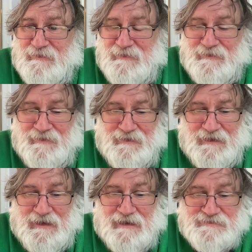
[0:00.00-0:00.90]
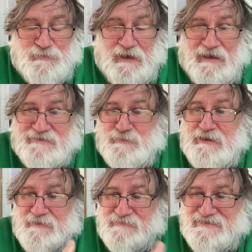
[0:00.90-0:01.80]
As
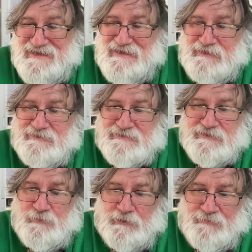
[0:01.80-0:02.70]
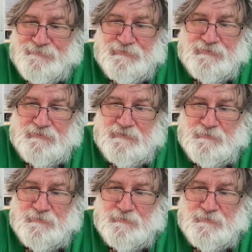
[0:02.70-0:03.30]
we have seen so often